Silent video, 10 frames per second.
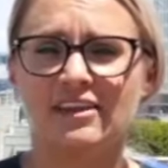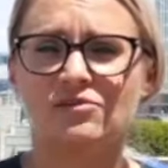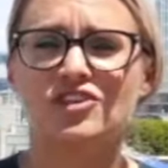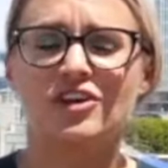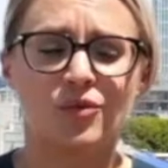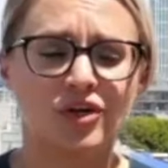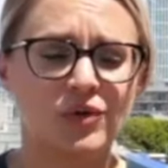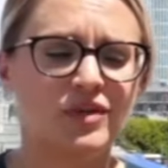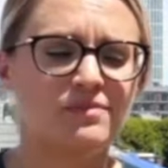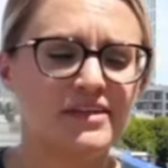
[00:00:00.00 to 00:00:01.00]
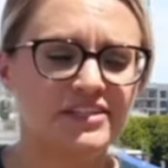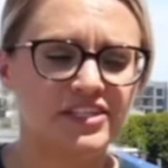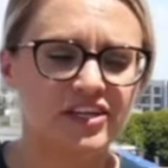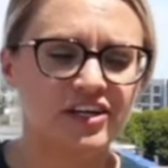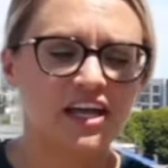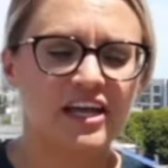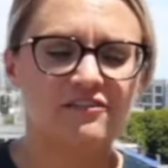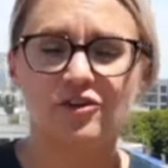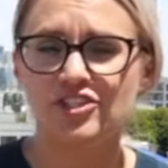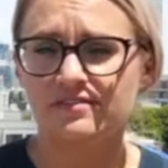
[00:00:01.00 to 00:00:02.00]
started working with mid-tier and
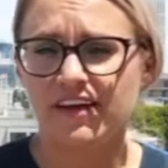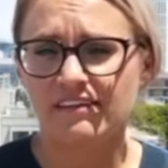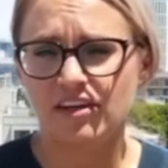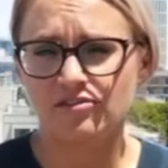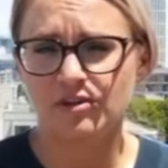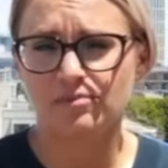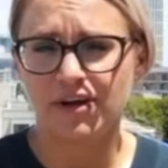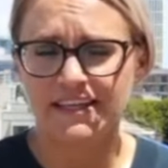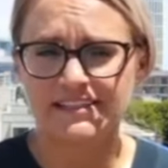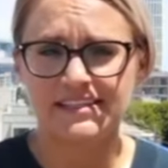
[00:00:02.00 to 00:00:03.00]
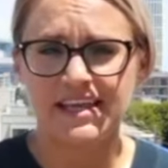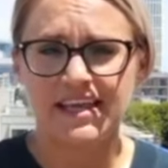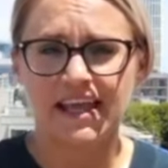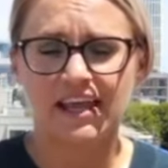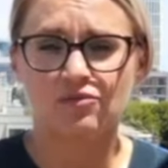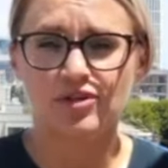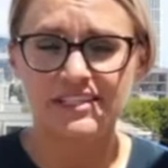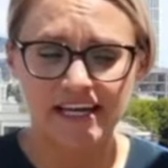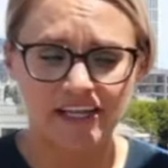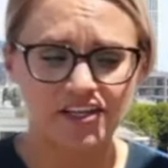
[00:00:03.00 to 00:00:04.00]
Fortune 500 brands and
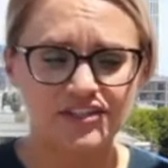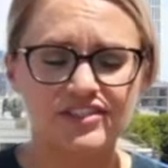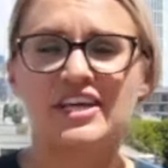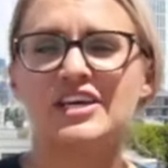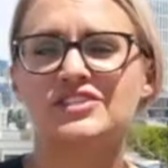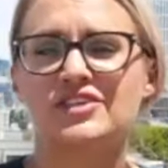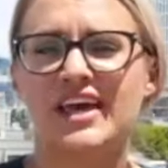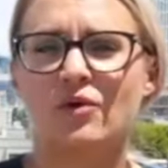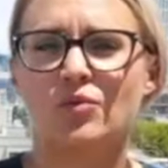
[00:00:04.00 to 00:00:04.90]
retailers so that we